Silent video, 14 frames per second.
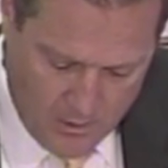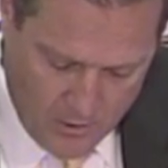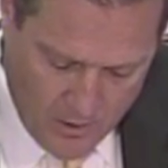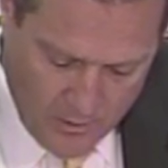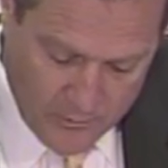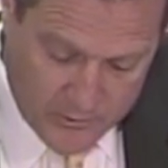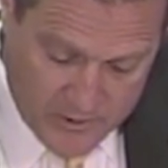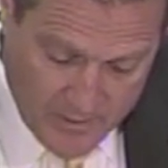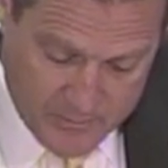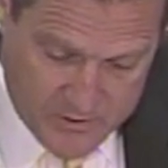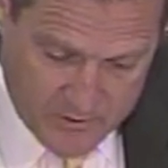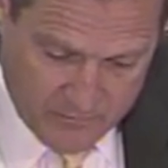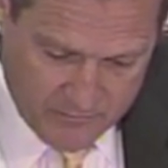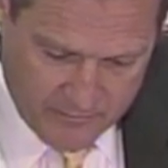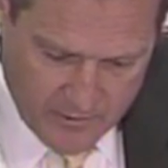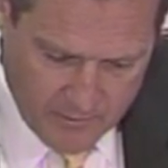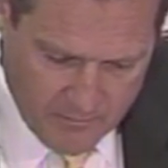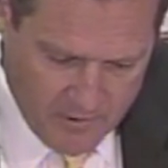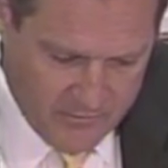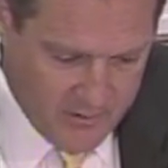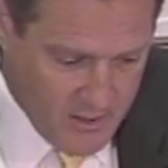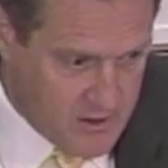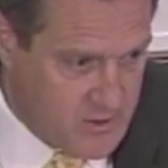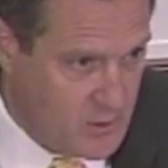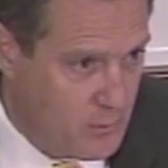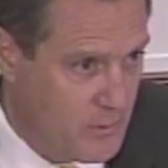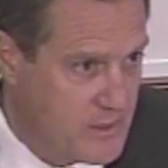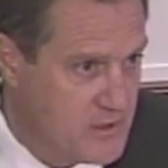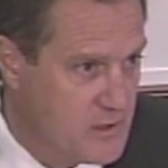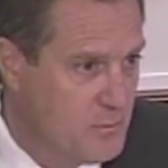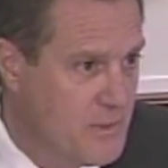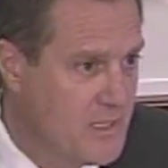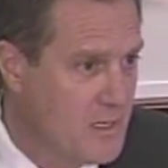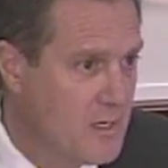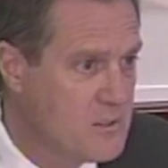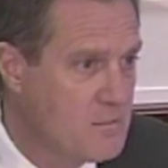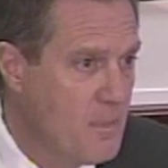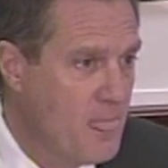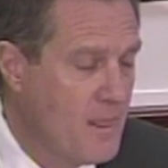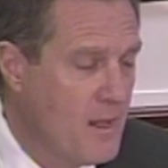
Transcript: or other types of consequences, because